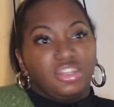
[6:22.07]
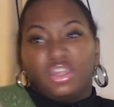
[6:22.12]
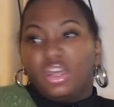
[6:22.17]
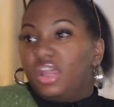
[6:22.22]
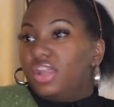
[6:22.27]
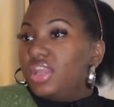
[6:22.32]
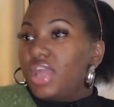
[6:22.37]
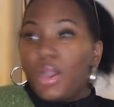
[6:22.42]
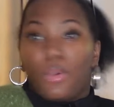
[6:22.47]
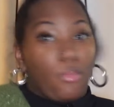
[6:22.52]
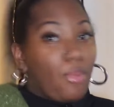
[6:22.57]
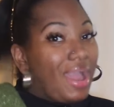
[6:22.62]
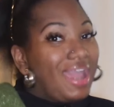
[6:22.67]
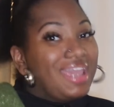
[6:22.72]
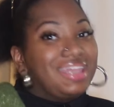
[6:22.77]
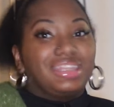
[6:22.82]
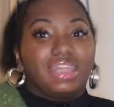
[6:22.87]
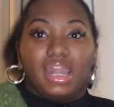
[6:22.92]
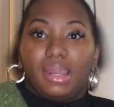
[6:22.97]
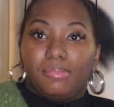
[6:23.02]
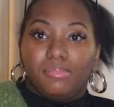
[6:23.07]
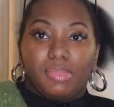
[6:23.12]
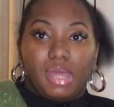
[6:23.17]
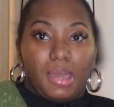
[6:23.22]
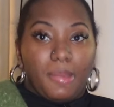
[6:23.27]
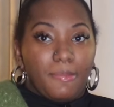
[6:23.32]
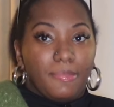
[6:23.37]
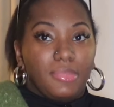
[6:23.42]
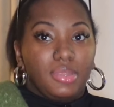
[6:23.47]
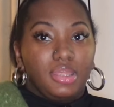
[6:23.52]
that white that
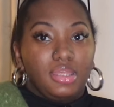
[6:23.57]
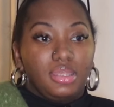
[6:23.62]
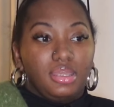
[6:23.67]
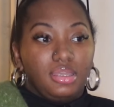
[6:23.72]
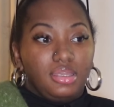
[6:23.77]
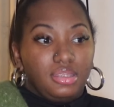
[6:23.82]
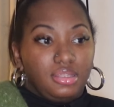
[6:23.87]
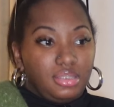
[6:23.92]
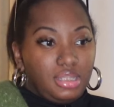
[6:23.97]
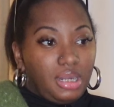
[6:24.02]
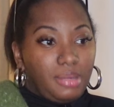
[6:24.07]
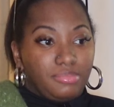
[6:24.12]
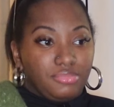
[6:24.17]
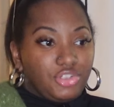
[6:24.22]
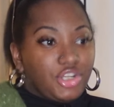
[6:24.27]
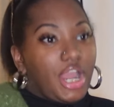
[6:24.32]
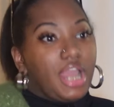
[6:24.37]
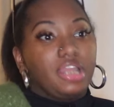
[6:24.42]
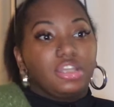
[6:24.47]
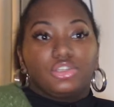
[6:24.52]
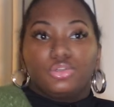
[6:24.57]
I'm trying